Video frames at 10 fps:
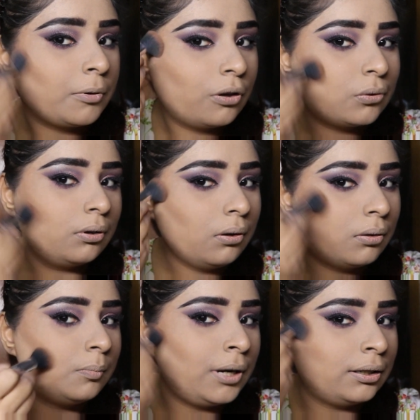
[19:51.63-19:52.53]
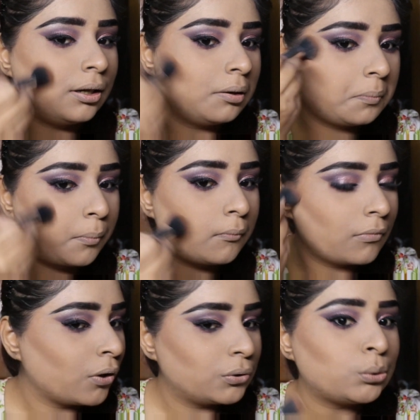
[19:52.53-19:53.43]
that really helps me
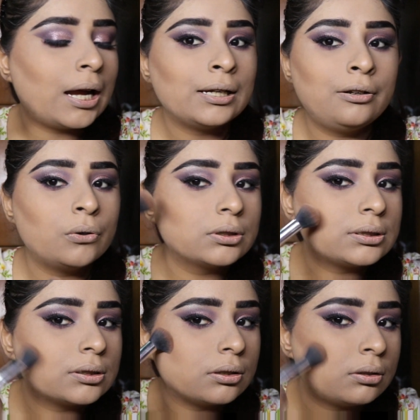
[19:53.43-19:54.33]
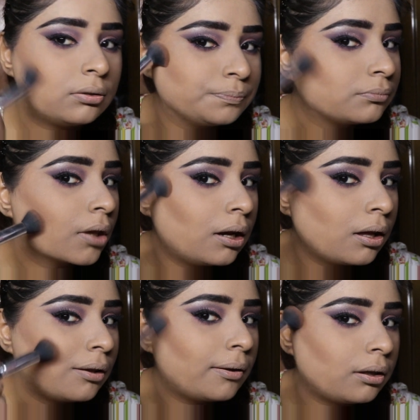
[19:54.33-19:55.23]
where I have to work now.
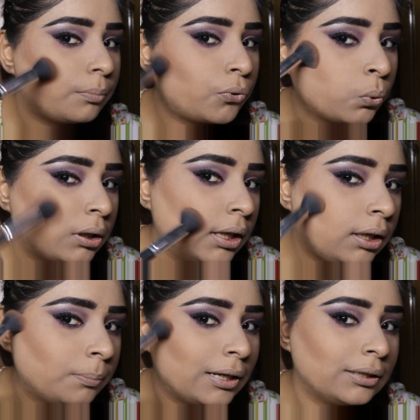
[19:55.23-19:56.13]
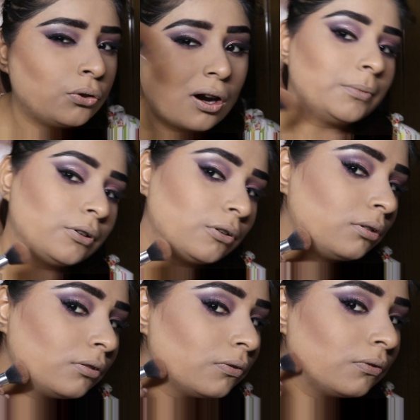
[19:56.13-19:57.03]
Then I'm going to blend
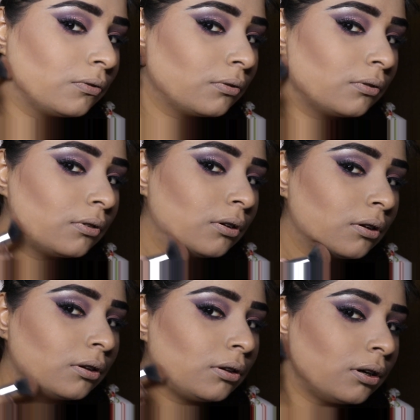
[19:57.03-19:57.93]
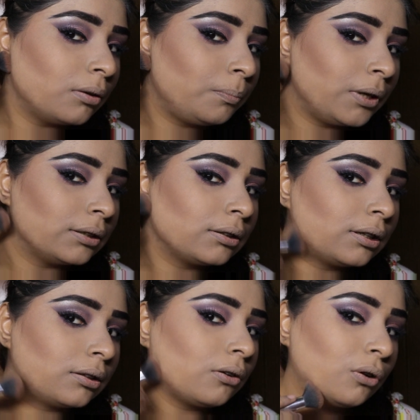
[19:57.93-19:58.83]
that area,
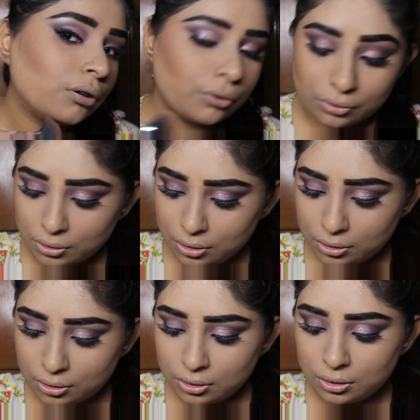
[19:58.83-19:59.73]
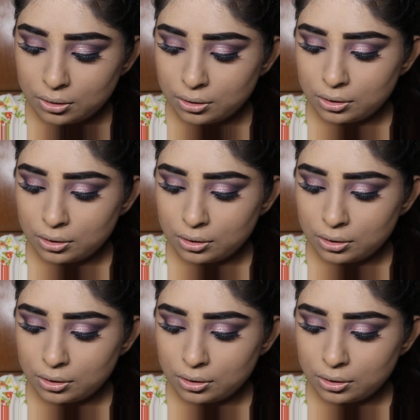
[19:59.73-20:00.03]
and next I'm going to